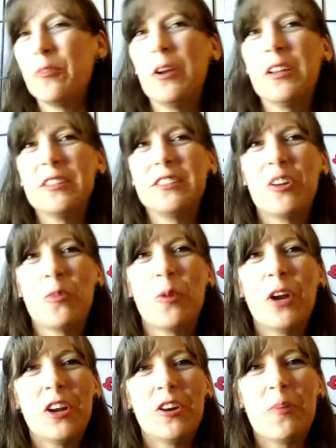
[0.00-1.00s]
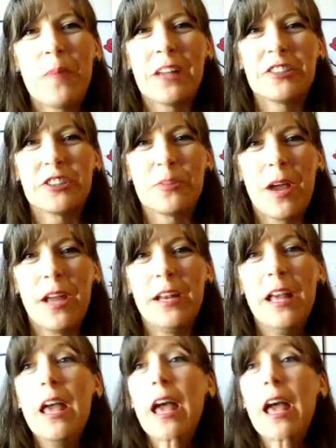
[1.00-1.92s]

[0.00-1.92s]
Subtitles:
What is, we're here to Mastermind.